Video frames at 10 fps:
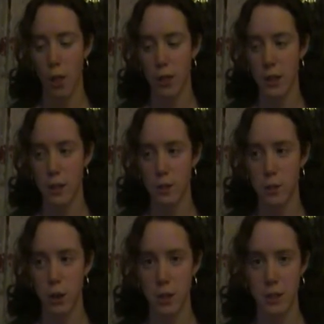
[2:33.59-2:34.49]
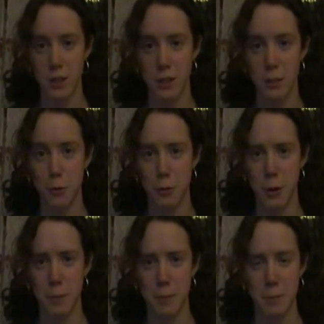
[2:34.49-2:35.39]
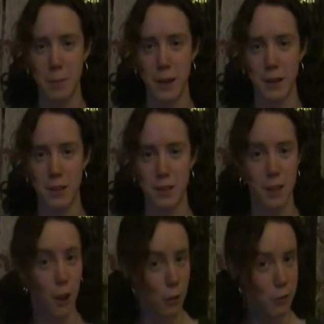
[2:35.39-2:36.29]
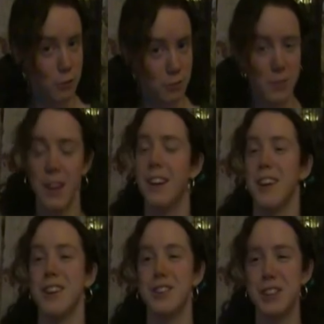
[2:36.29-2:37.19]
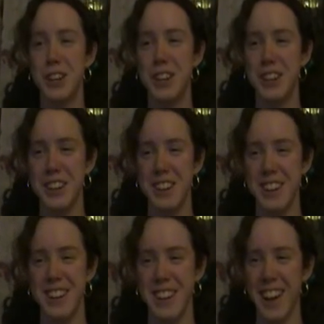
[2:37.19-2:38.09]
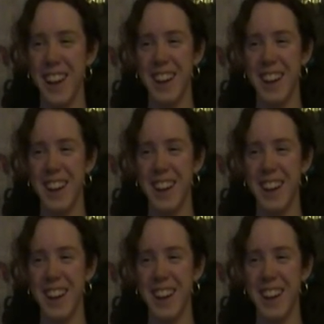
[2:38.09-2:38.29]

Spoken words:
the instructions from myself to